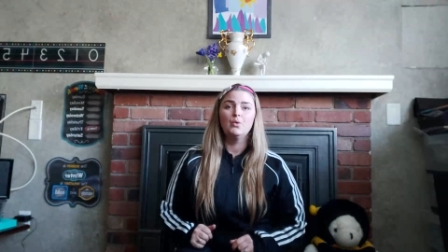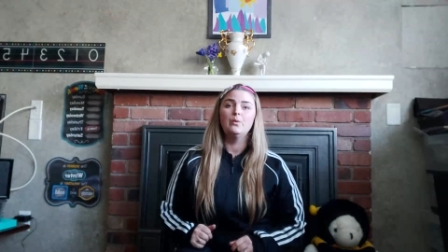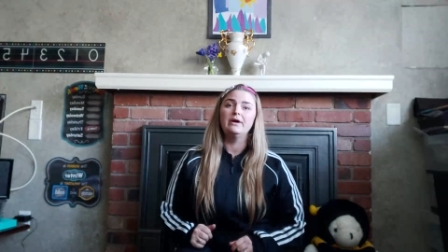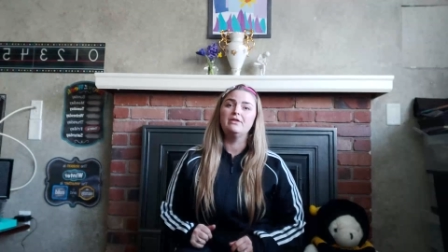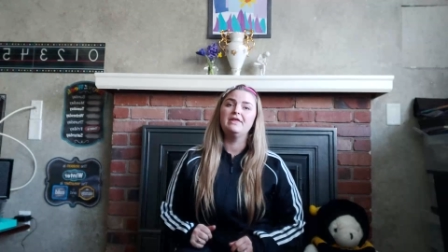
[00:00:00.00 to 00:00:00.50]

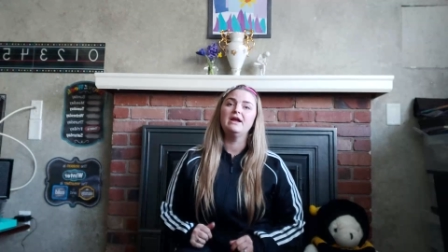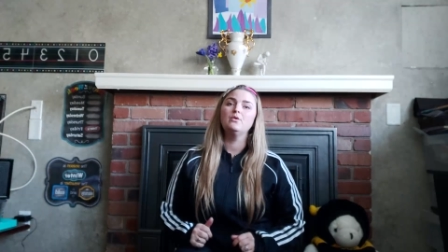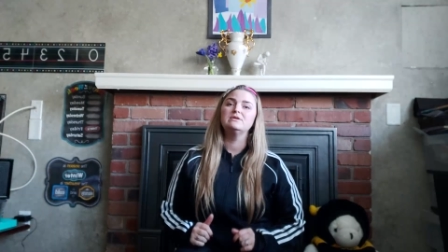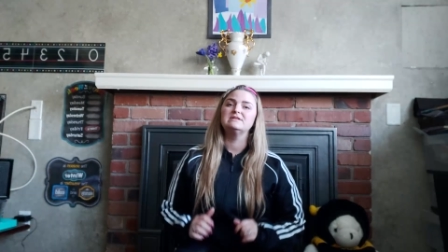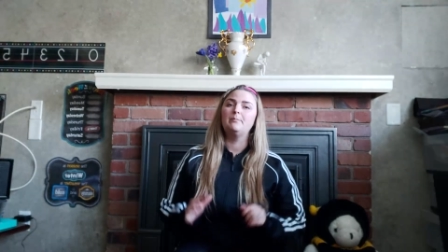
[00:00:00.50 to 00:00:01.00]
where
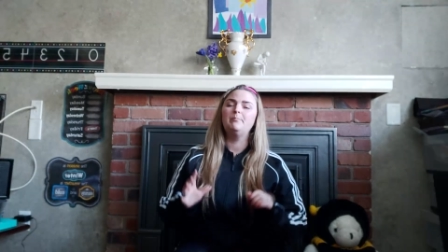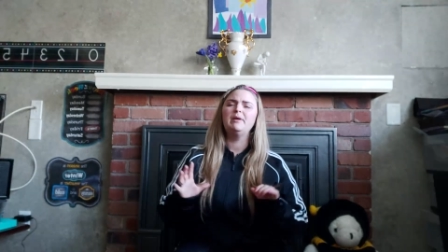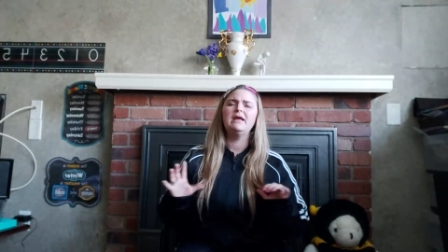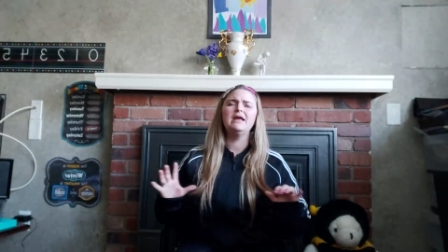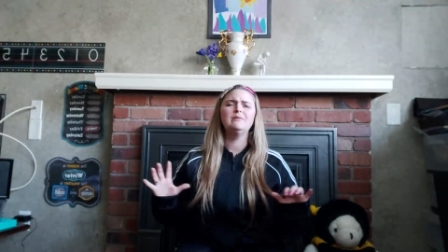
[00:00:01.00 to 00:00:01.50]
there was a
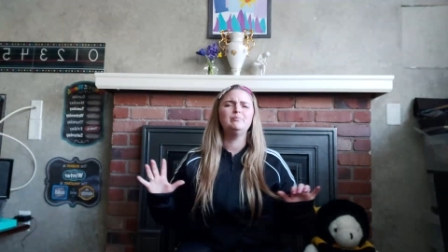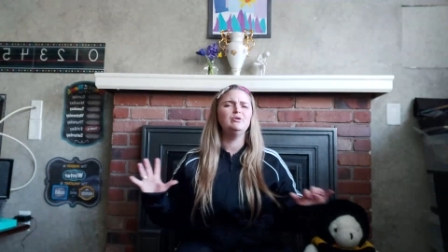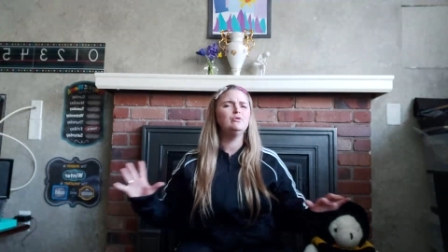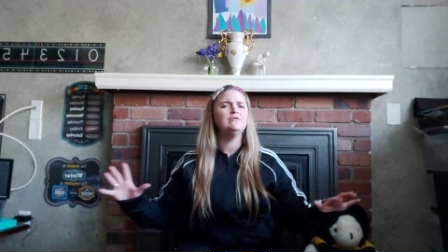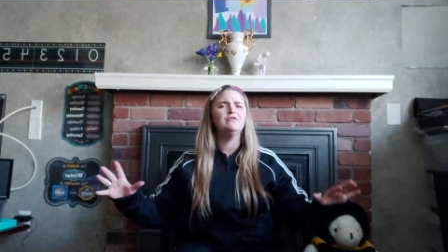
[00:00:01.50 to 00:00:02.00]
big,
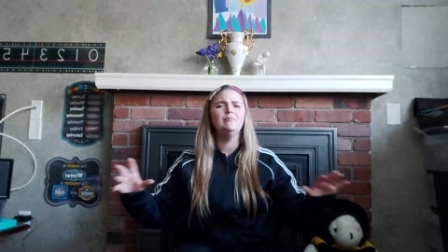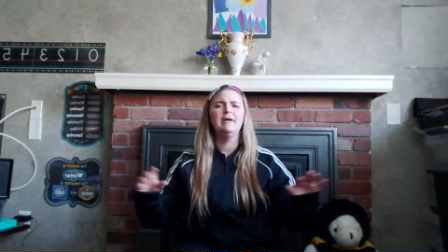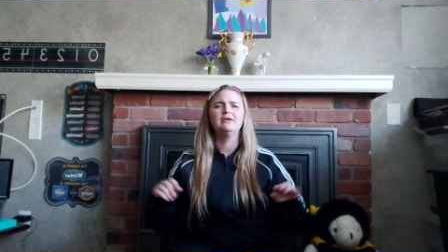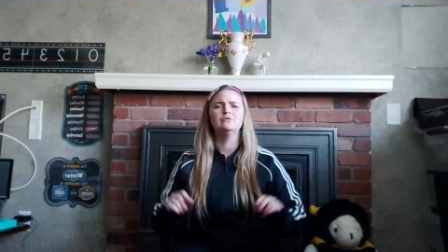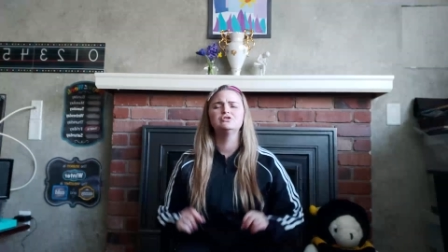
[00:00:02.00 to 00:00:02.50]
beautiful
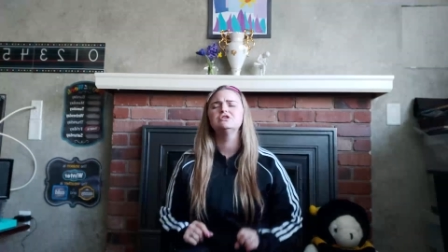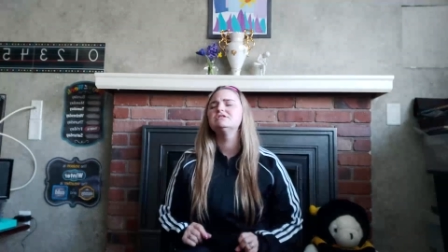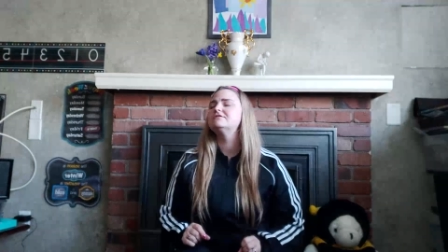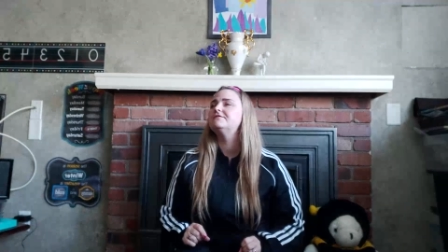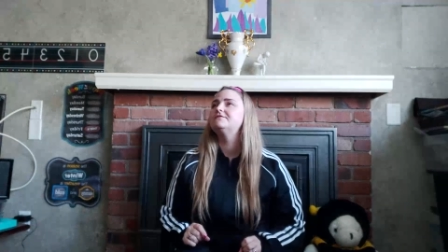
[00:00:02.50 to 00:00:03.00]
meadow
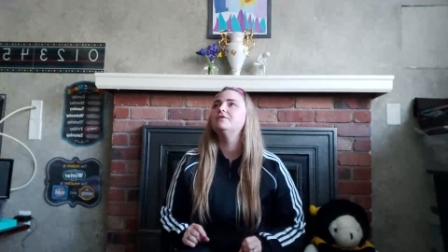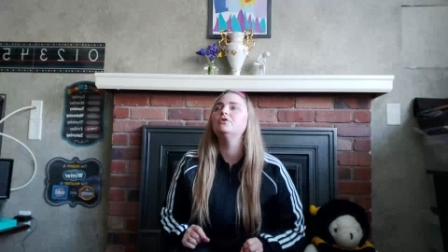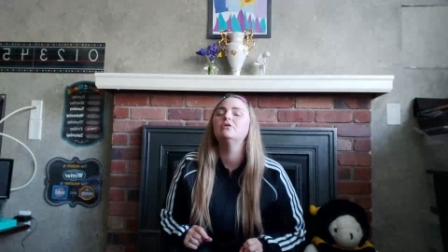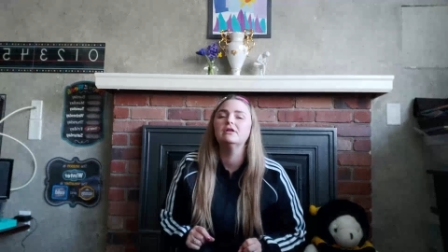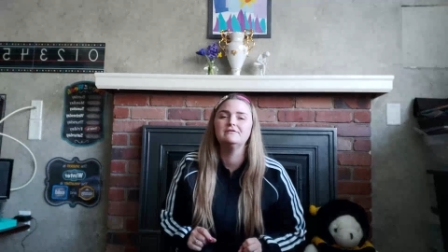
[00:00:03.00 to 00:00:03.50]
just
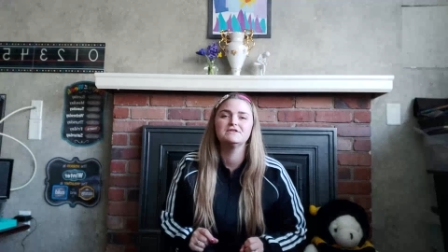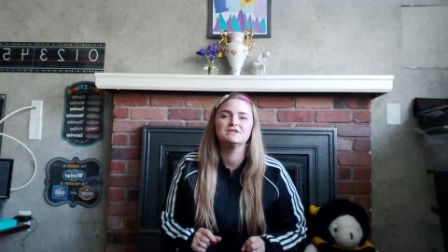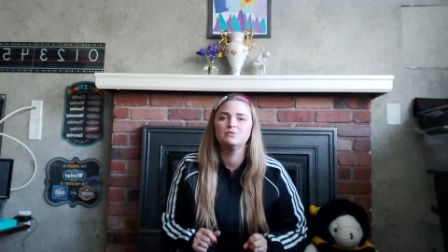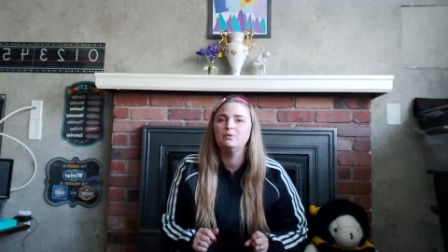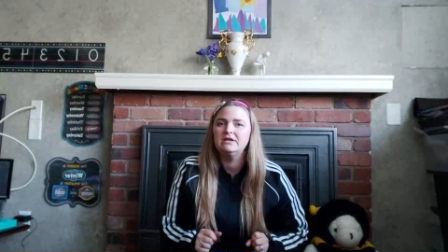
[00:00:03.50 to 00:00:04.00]
full of
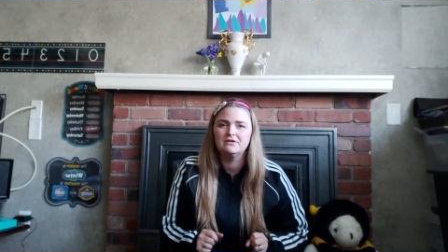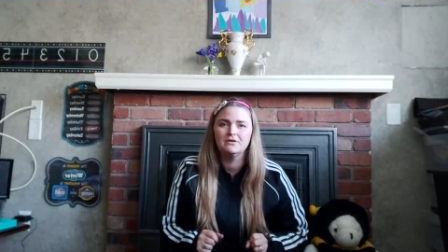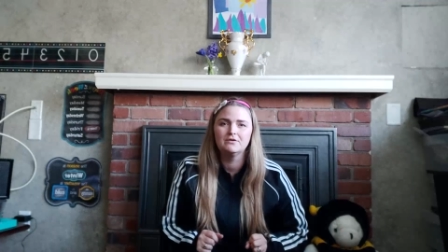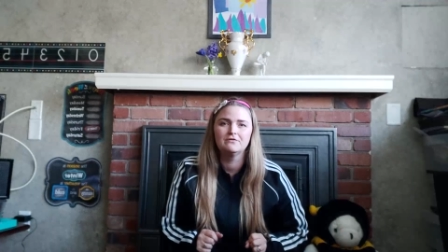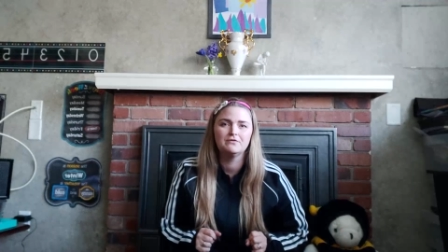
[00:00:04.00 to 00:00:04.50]
sweet,
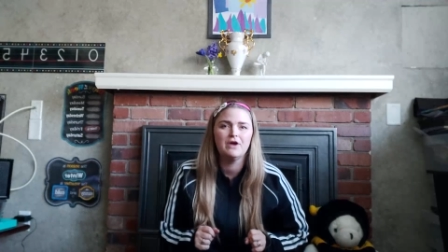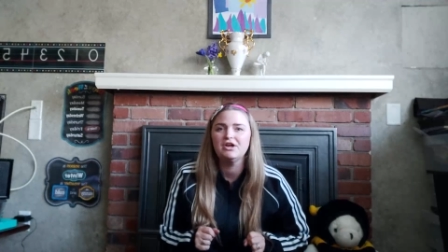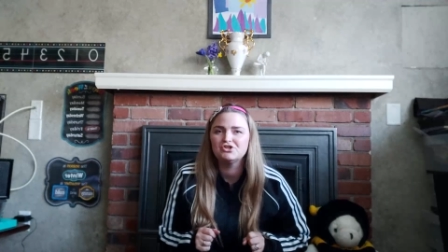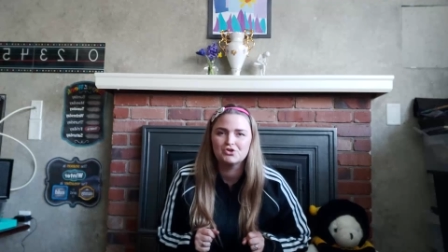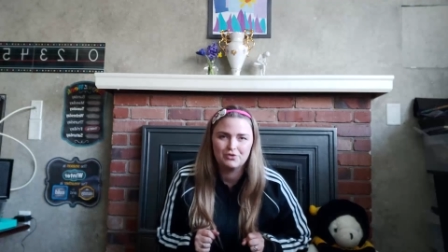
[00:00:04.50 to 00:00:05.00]

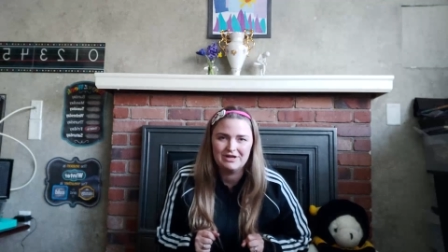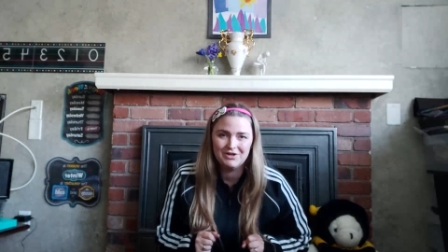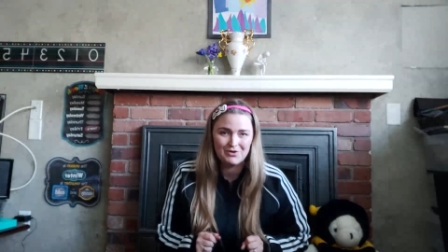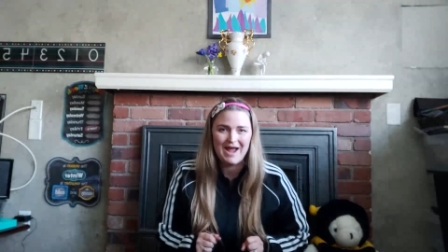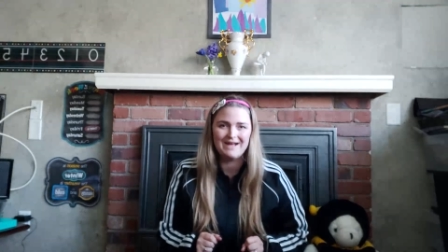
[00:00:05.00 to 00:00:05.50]
fresh
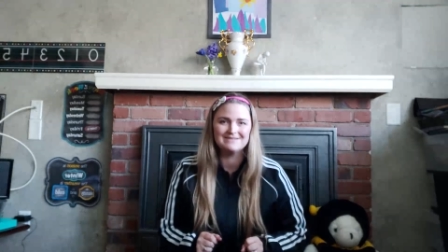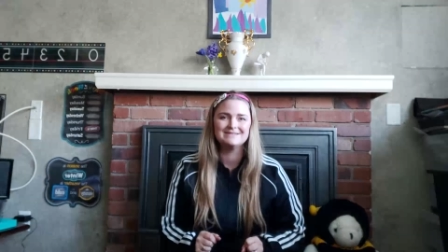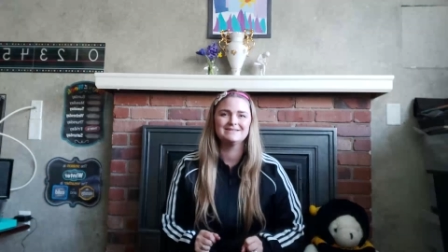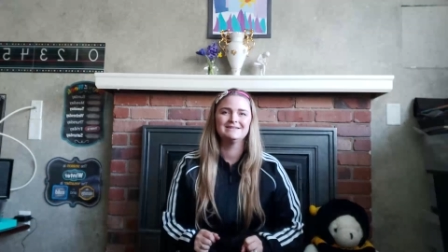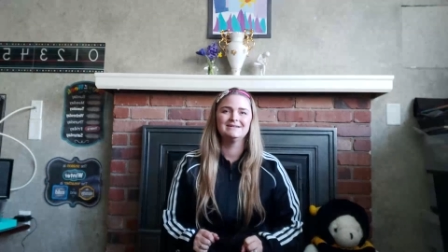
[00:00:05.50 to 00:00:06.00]
green grass.